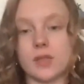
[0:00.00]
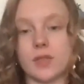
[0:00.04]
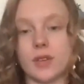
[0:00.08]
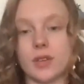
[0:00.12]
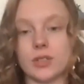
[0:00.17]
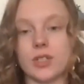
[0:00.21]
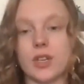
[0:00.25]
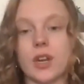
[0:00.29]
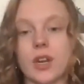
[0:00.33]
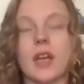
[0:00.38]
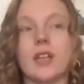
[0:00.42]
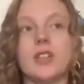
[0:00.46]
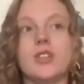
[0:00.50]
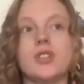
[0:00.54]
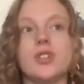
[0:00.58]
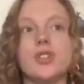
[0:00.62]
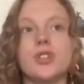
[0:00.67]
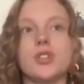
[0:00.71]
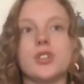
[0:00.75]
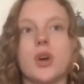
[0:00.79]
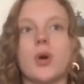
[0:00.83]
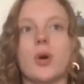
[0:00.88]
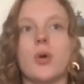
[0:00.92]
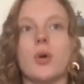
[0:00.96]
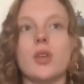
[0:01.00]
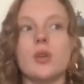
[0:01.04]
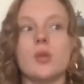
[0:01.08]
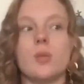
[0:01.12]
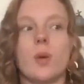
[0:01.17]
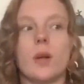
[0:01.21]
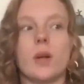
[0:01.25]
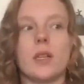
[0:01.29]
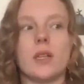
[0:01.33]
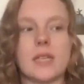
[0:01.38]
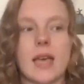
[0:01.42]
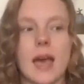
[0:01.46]
filter and show you
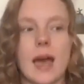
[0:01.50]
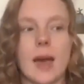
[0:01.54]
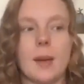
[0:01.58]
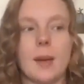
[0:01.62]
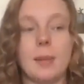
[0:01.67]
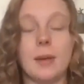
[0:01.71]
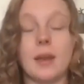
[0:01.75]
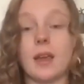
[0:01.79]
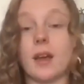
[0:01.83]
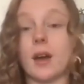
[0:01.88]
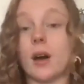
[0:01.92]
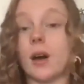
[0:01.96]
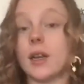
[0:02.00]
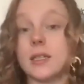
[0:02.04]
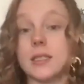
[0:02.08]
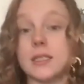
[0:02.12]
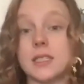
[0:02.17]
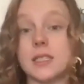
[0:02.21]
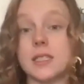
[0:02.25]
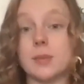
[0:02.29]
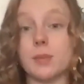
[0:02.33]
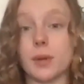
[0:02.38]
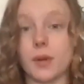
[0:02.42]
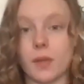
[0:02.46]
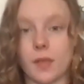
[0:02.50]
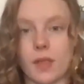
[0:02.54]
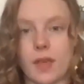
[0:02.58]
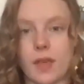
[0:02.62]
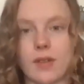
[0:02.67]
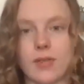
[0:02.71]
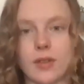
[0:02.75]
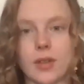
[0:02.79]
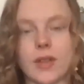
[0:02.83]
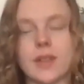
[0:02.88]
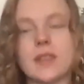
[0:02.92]
what's happening on a deeper level.